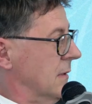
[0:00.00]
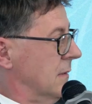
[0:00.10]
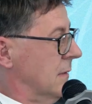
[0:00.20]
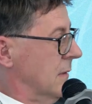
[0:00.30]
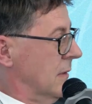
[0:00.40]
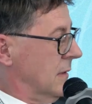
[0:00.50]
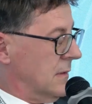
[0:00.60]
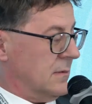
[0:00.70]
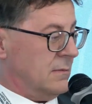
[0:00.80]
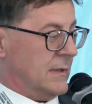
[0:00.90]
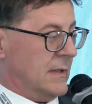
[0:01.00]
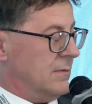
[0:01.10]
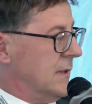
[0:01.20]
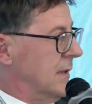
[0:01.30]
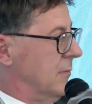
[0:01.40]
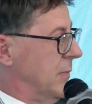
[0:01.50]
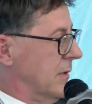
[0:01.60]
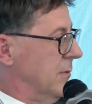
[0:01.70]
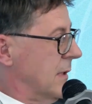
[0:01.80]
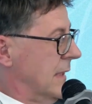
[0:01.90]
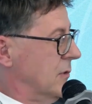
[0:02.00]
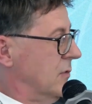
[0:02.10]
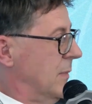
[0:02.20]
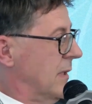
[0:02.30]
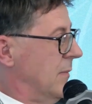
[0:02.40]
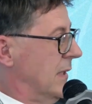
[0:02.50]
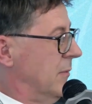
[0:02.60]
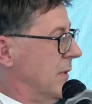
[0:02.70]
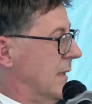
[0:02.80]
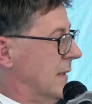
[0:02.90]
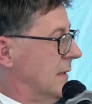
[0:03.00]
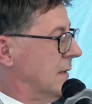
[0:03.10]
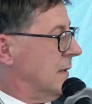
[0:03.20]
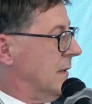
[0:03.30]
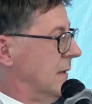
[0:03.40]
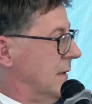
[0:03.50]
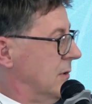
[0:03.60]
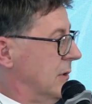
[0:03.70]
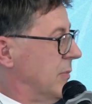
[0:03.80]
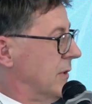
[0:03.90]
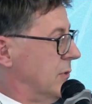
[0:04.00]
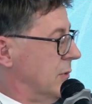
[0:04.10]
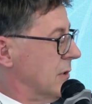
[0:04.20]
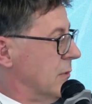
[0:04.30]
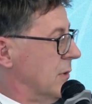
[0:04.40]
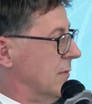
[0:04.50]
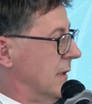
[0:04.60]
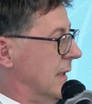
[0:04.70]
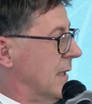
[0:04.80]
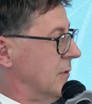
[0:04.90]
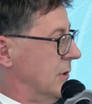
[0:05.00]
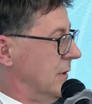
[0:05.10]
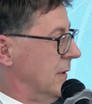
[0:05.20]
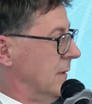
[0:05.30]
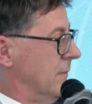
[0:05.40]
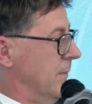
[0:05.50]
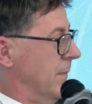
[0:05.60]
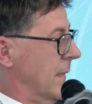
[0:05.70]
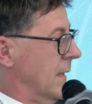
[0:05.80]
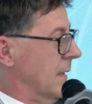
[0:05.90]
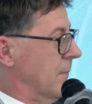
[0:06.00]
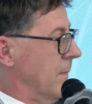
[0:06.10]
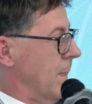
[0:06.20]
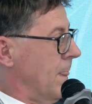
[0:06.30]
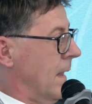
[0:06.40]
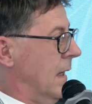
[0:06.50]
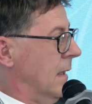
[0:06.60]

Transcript: like this will allow to detect the perforation of eardrum and if the nerve is okay.